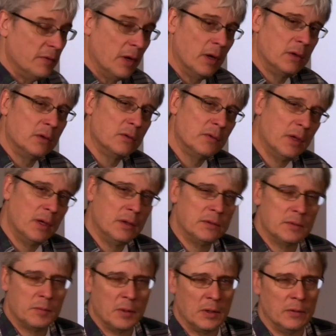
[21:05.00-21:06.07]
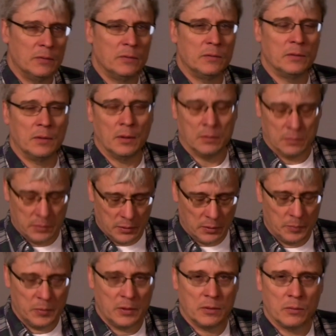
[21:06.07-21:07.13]
the value of that depends a
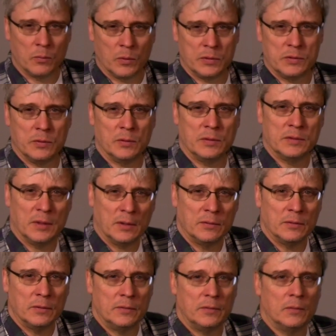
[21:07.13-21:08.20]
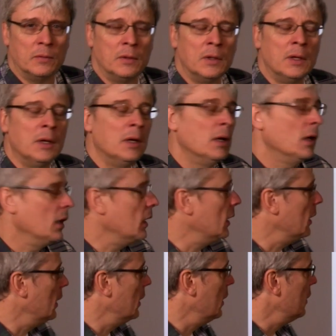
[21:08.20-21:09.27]
little bit on what you intend to do.
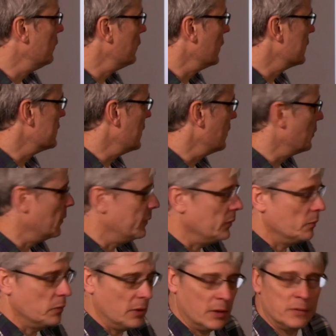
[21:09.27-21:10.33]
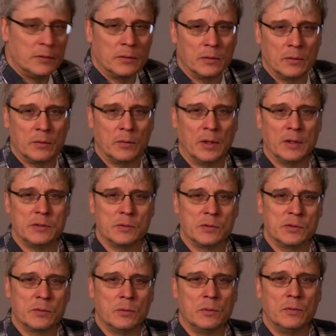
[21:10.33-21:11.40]
Uh, for example, if you plan to go to graduate
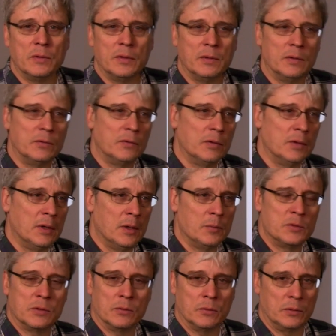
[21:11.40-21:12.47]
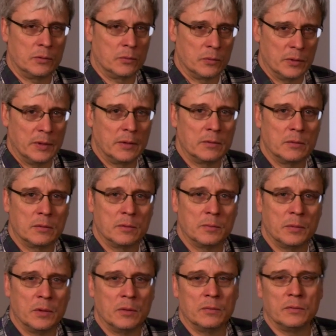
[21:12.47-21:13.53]
school, then it's an absolutely critical
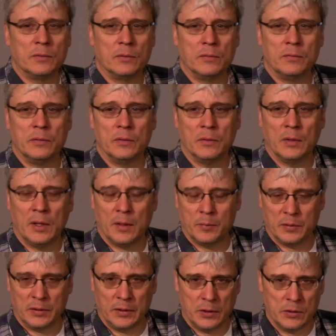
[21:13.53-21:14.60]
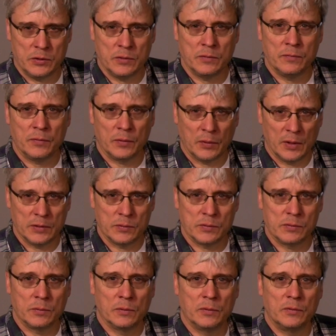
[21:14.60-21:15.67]
component of your application for graduate
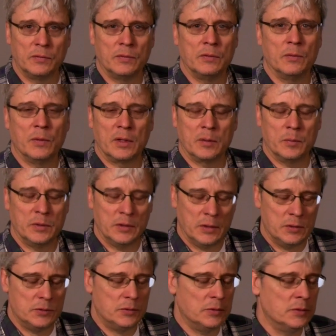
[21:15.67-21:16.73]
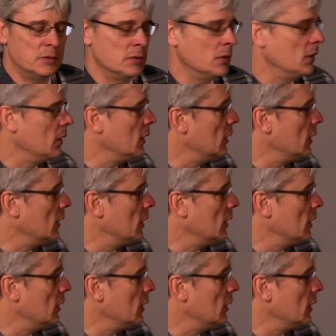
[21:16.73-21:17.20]
schools and your recommendations.